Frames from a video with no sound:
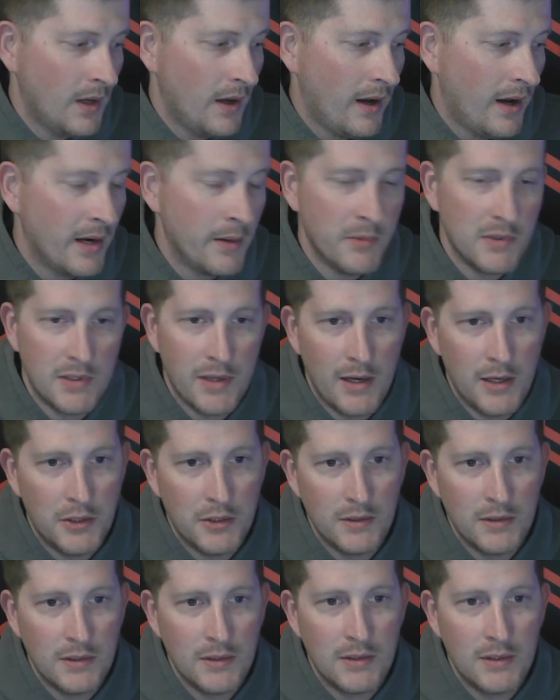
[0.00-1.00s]

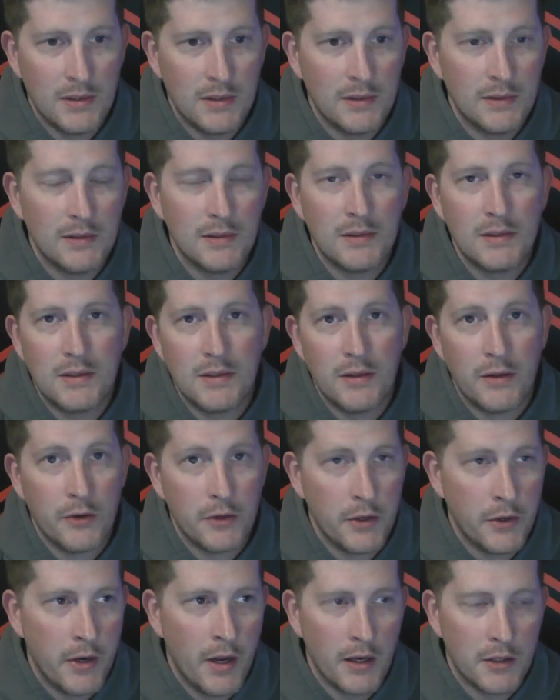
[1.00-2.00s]
itemizations and their
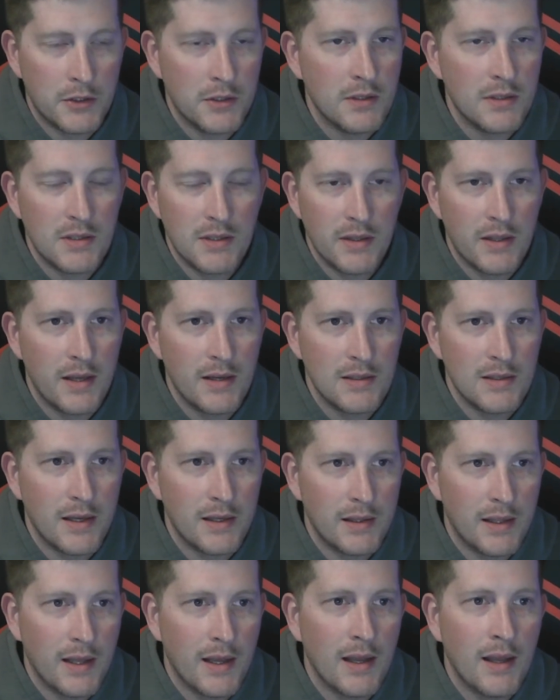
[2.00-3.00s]
deductions and things
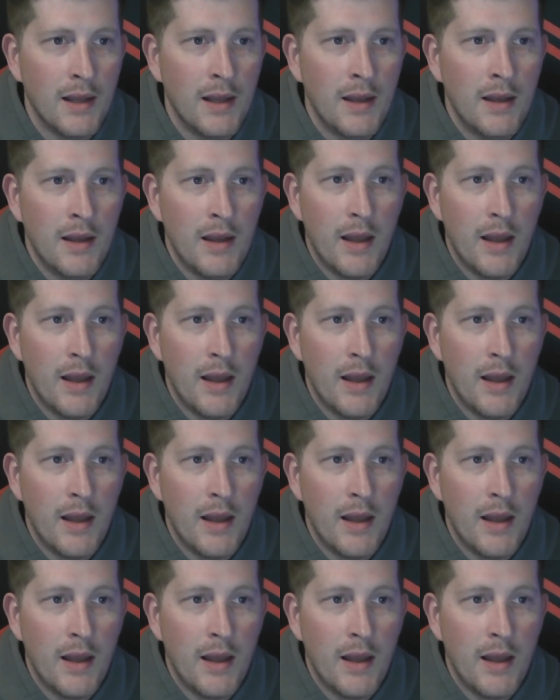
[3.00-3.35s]
like that.